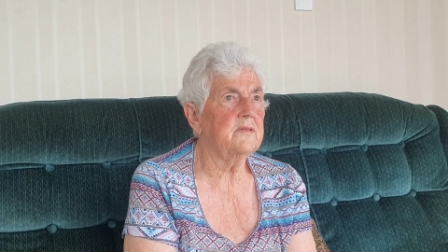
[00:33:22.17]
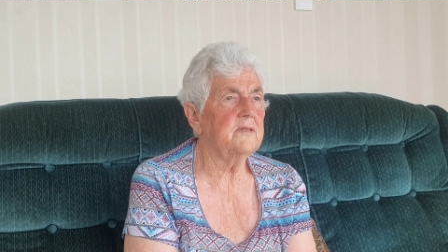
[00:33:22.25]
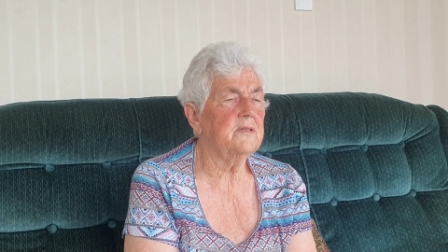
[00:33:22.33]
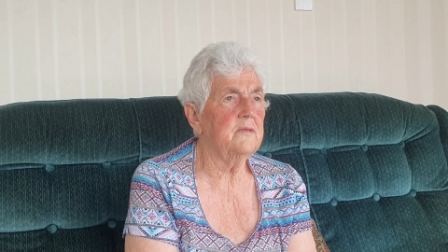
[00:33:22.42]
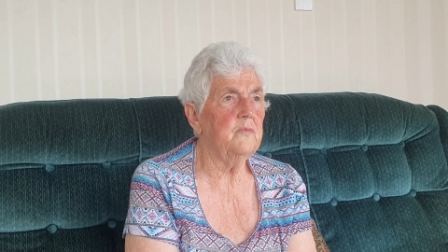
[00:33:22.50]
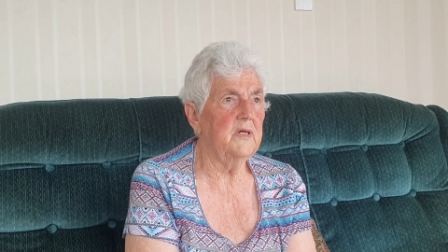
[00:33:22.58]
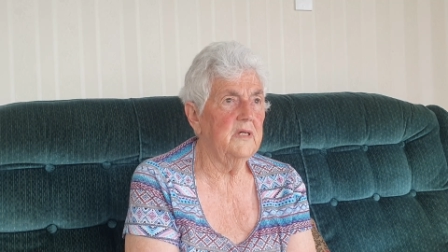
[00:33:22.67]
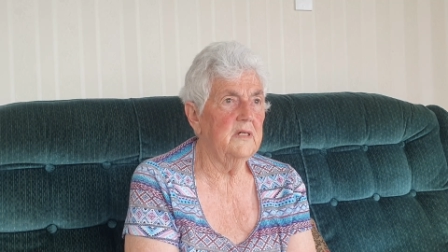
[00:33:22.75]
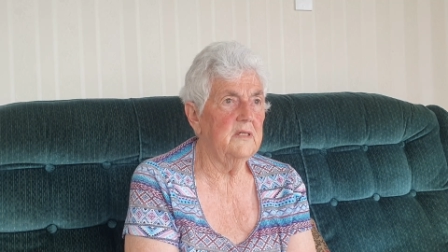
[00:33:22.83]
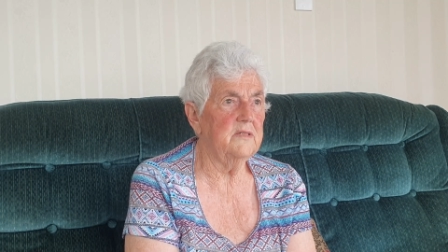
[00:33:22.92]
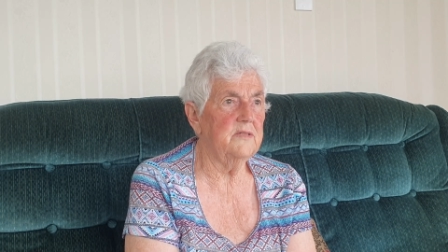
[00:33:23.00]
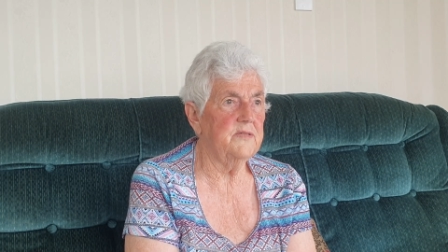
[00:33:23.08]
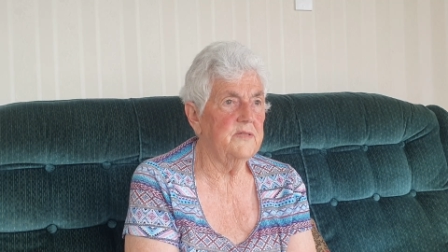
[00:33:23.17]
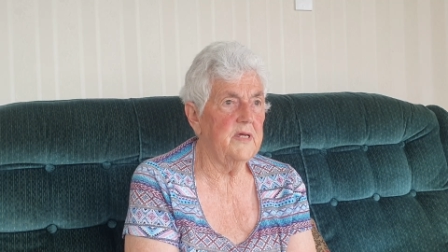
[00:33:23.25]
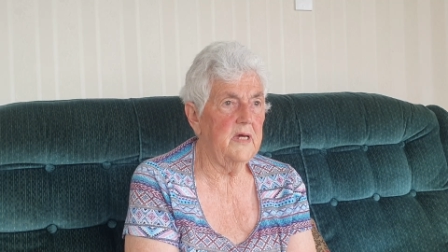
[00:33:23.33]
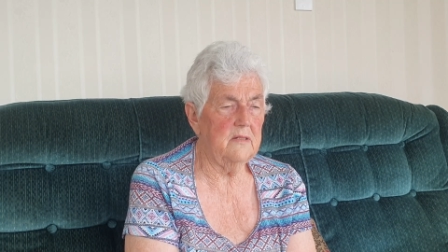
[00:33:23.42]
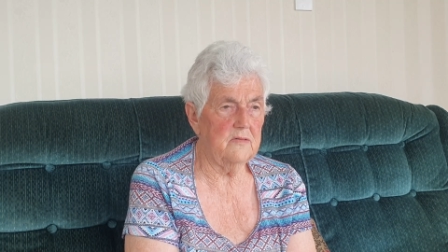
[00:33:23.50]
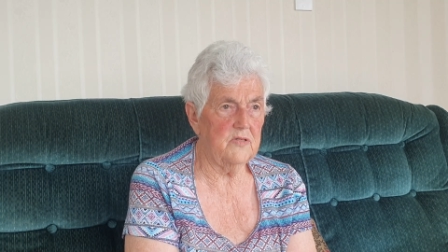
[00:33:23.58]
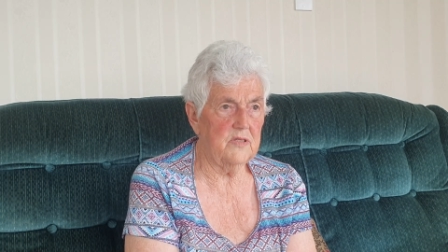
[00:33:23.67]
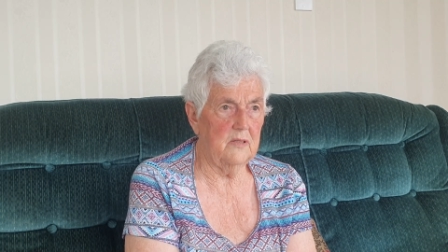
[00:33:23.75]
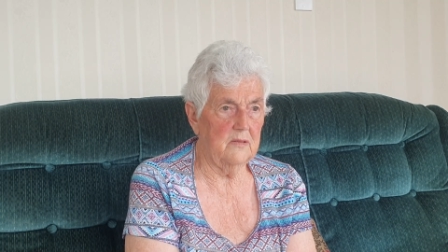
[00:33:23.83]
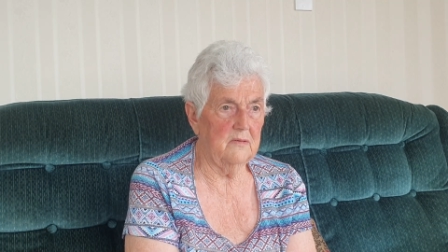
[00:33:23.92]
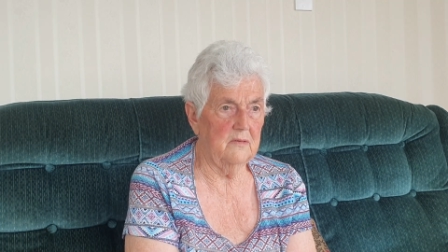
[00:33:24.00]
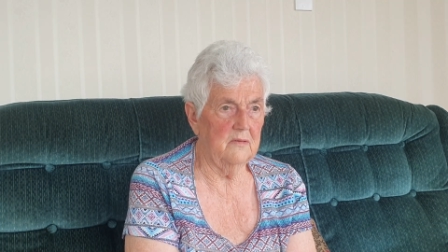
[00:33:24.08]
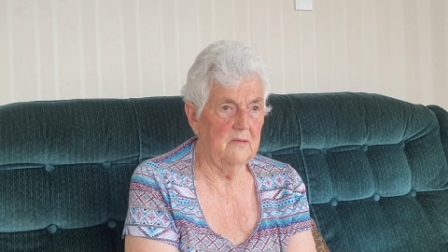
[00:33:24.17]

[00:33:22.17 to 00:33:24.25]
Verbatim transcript: did we get a Datsun?